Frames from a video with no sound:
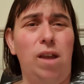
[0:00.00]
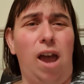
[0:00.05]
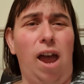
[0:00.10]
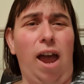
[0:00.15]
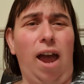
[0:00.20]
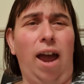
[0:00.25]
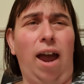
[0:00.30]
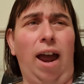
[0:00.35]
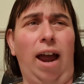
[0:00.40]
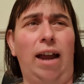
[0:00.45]

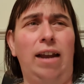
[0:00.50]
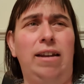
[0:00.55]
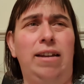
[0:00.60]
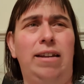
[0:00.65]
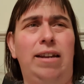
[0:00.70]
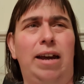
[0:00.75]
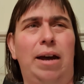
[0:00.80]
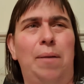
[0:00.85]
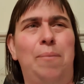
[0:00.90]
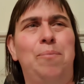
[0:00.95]

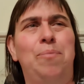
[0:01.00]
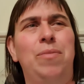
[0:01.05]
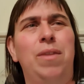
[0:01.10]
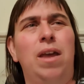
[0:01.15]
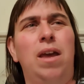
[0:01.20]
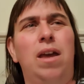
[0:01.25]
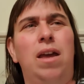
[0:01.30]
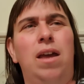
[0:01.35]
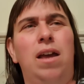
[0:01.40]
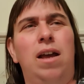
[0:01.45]
and
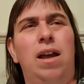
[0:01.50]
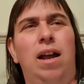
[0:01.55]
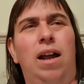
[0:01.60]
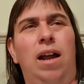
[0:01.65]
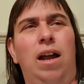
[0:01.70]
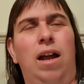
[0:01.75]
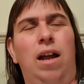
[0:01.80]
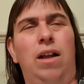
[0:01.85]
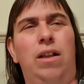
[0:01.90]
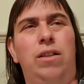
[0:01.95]

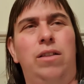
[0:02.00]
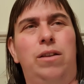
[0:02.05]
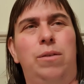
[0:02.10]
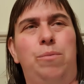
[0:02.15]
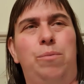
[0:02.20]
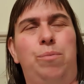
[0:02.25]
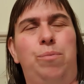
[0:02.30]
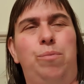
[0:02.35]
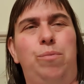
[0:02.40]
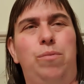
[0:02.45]

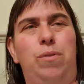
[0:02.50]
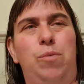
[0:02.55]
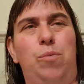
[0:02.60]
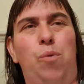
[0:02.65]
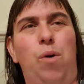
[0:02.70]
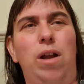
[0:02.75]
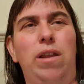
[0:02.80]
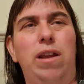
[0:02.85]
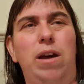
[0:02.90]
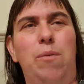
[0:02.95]
the
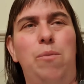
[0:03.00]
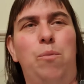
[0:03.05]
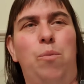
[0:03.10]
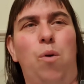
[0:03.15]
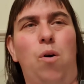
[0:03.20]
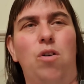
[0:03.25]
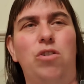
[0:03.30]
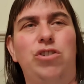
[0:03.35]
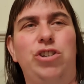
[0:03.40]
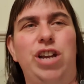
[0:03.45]
one I'm
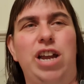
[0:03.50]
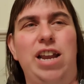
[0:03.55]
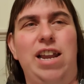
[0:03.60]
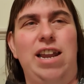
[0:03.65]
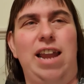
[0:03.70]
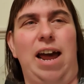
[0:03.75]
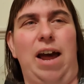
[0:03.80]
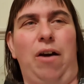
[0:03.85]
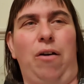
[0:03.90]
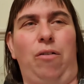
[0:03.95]
watching
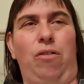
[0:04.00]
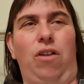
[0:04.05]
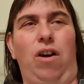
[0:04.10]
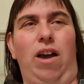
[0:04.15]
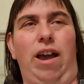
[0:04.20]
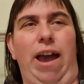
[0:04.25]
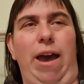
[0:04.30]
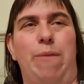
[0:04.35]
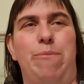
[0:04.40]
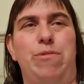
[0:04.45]
now, like
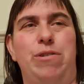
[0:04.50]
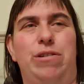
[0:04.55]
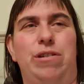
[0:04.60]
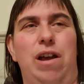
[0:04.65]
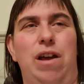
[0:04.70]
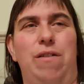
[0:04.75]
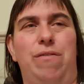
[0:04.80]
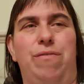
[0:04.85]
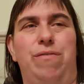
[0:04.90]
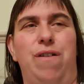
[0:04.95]

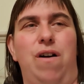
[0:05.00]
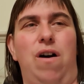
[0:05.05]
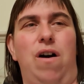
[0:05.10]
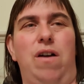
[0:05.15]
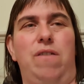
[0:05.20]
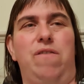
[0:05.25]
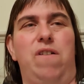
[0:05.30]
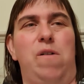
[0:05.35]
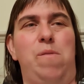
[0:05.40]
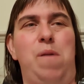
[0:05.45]
episode 5,
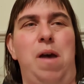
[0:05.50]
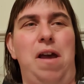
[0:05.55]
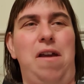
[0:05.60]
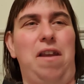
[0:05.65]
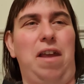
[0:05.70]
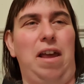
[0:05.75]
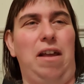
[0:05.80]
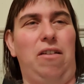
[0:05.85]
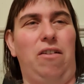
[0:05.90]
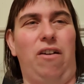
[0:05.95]
I'm
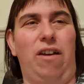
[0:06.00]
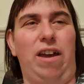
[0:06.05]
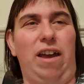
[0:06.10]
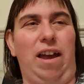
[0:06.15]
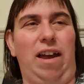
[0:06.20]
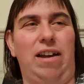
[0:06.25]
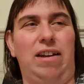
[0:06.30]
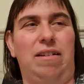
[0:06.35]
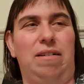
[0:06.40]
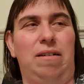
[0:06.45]
only like
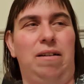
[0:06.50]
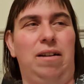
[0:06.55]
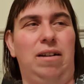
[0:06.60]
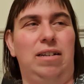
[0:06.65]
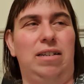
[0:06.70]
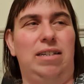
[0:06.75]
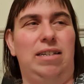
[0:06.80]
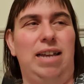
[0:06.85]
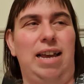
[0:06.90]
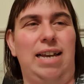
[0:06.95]

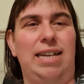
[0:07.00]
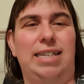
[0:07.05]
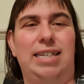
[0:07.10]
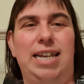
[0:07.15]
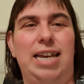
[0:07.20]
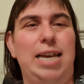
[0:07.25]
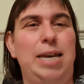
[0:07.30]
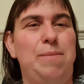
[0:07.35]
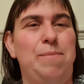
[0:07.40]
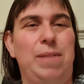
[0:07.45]

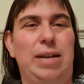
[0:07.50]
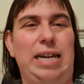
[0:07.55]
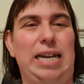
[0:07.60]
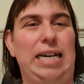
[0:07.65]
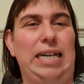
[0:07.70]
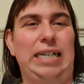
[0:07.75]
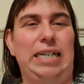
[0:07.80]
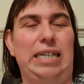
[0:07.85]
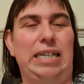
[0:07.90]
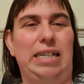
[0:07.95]
16
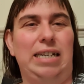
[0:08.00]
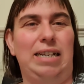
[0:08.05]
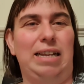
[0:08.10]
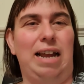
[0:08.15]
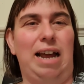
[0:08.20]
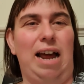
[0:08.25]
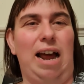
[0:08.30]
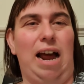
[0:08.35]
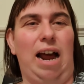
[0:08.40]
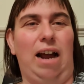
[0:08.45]
minutes
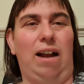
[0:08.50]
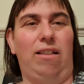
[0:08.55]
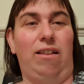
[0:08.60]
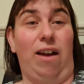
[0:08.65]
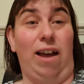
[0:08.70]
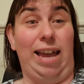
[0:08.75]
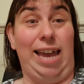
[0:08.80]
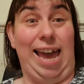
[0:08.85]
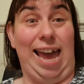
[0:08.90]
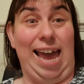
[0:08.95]

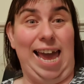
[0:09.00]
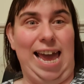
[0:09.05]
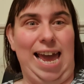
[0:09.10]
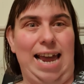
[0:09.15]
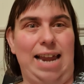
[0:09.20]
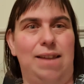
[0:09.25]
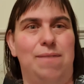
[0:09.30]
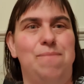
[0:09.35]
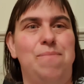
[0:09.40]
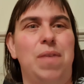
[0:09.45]
like
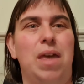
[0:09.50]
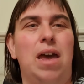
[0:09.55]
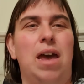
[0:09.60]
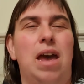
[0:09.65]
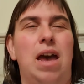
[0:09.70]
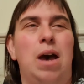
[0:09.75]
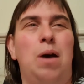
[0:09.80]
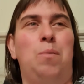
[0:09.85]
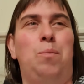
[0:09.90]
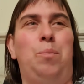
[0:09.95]
in,
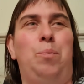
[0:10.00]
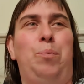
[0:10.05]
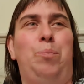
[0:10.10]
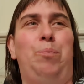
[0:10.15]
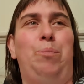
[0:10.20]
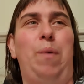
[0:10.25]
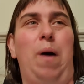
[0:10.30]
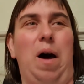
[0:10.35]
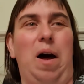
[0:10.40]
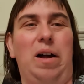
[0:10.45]

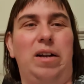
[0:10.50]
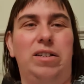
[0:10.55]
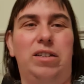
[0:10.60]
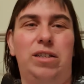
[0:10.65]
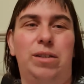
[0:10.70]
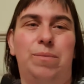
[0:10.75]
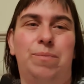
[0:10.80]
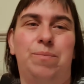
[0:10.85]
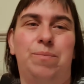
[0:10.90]
but